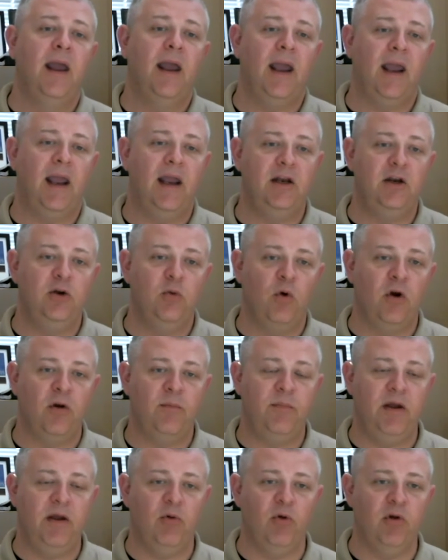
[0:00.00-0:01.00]
And you want to
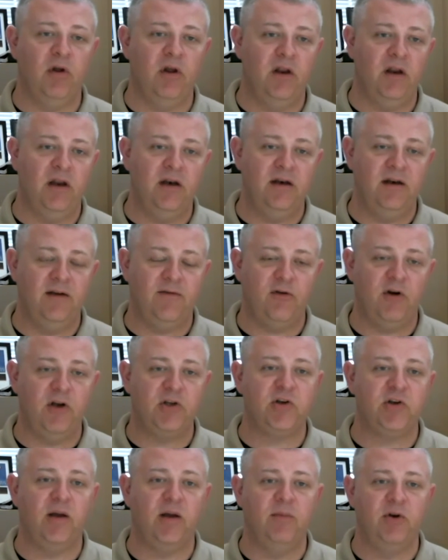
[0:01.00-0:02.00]
be able to
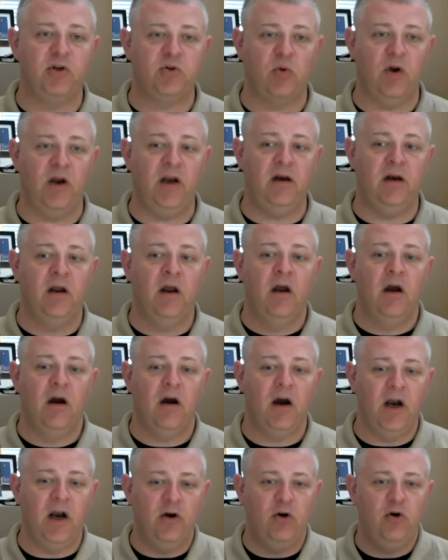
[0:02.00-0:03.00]
differentiate between,
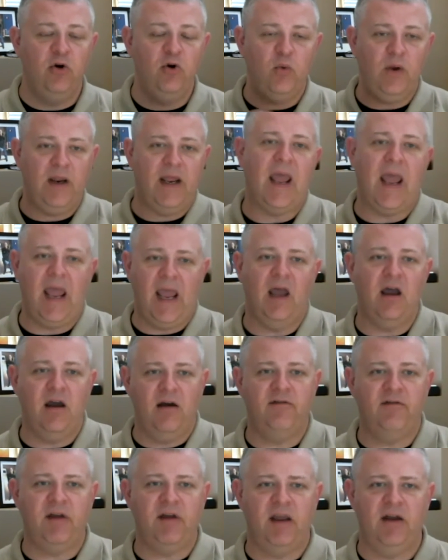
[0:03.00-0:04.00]
all right, who do we
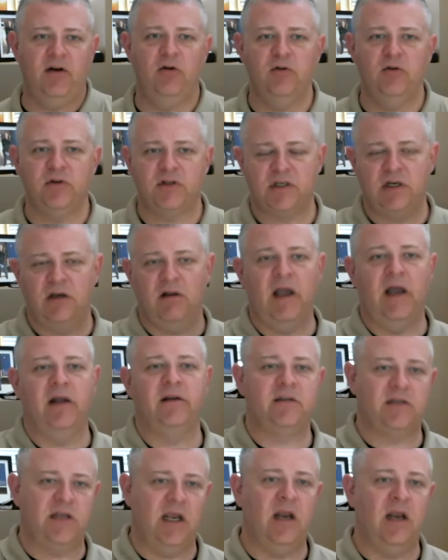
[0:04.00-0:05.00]
have and who's still
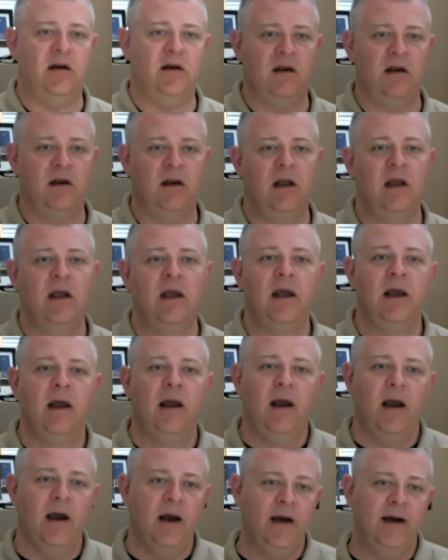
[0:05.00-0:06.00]
outstanding?
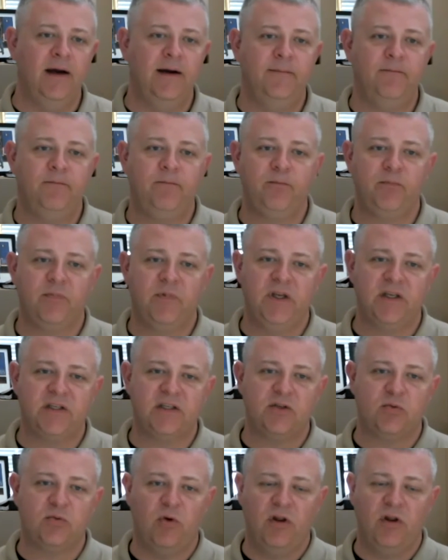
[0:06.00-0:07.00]
This
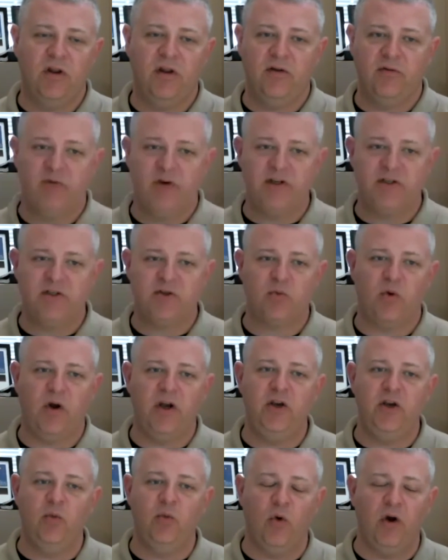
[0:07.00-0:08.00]
is one of the reasons why
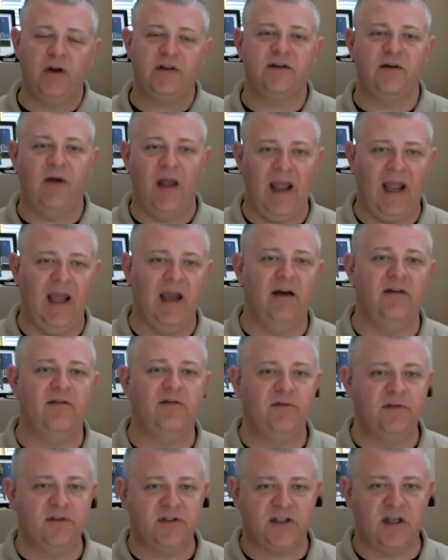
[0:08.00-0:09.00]
you want to have
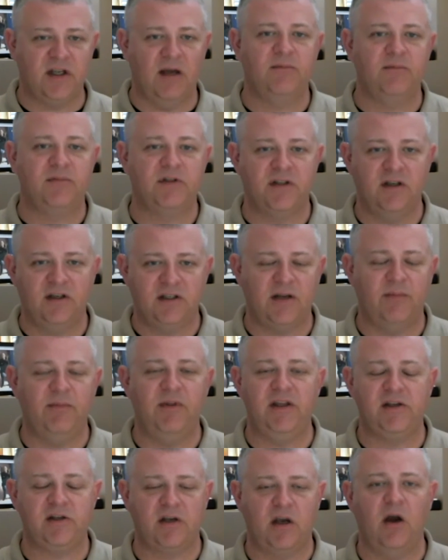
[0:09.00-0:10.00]
some of
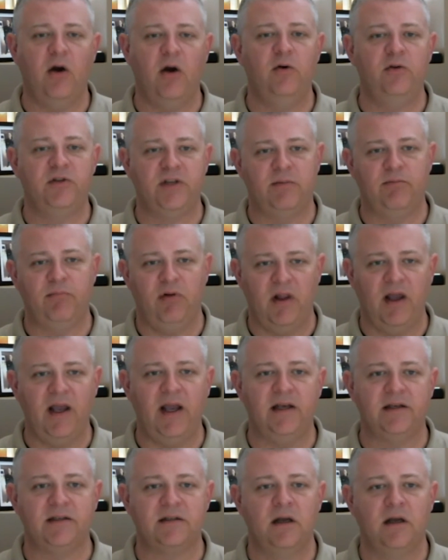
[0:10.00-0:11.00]
these codes in
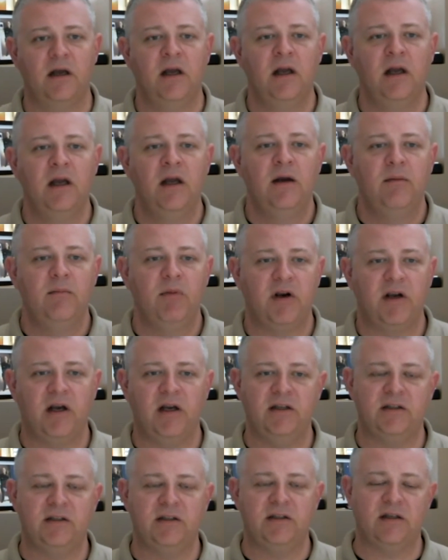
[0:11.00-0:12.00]
place,
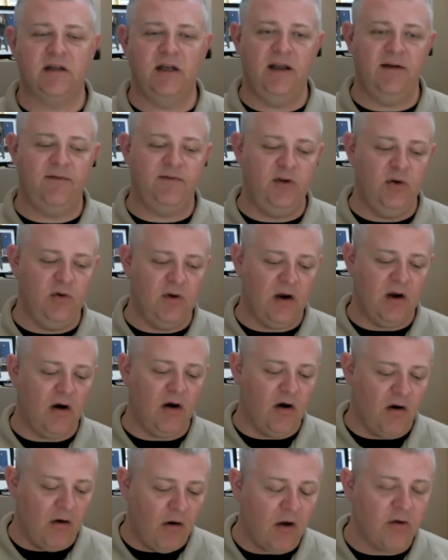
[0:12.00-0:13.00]
because if you
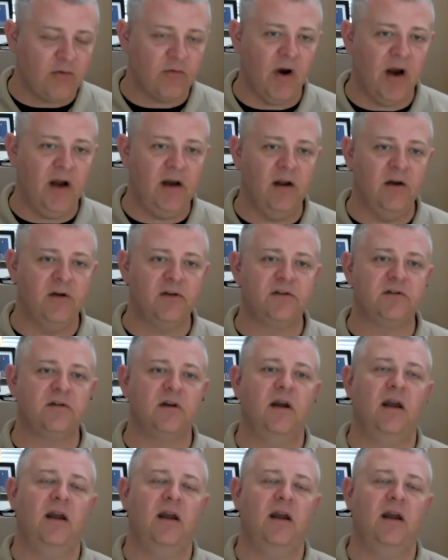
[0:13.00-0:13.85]
are on radios,